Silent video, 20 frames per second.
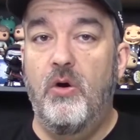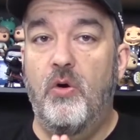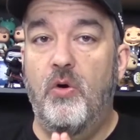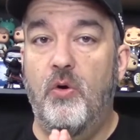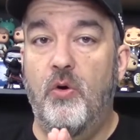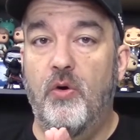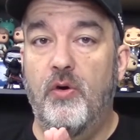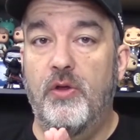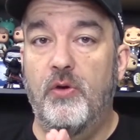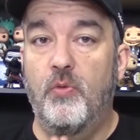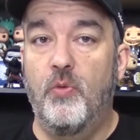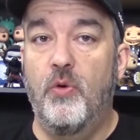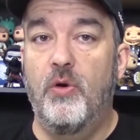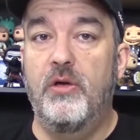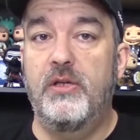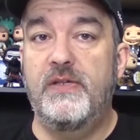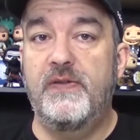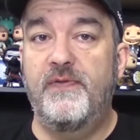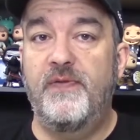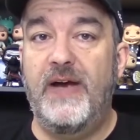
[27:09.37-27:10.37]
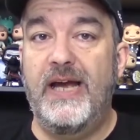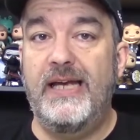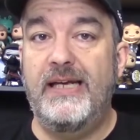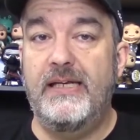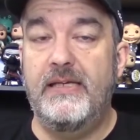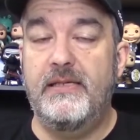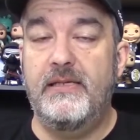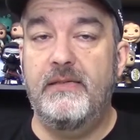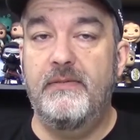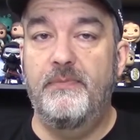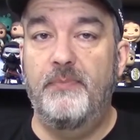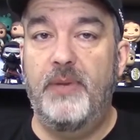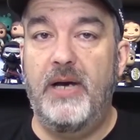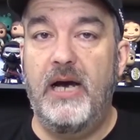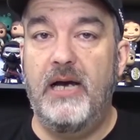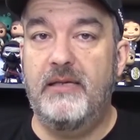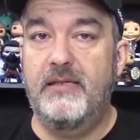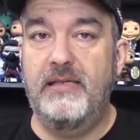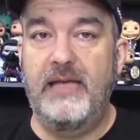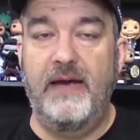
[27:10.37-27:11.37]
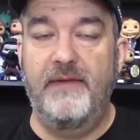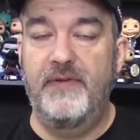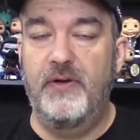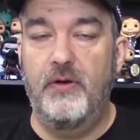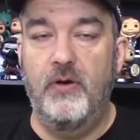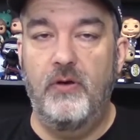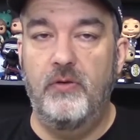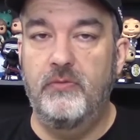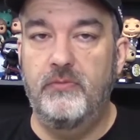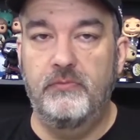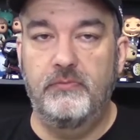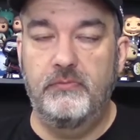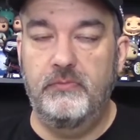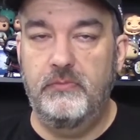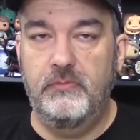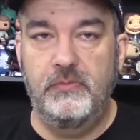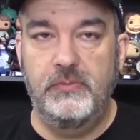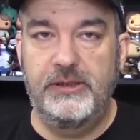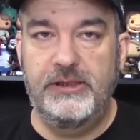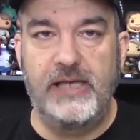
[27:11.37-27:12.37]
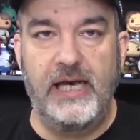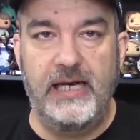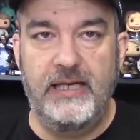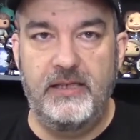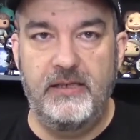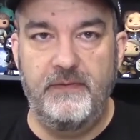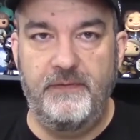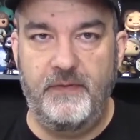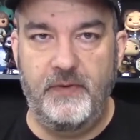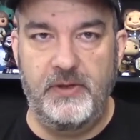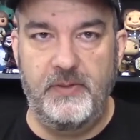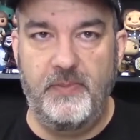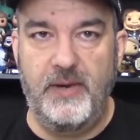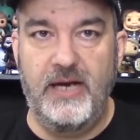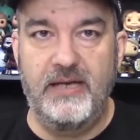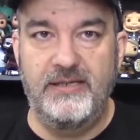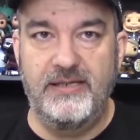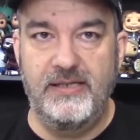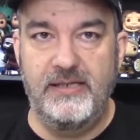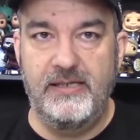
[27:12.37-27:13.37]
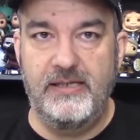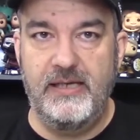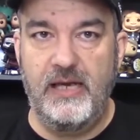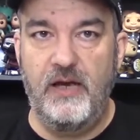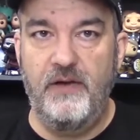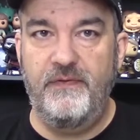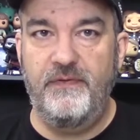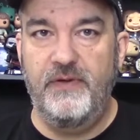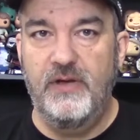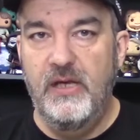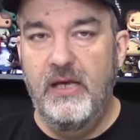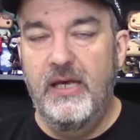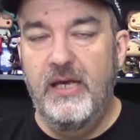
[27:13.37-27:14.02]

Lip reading: or the World's Finest box, they have their own site for the box itself,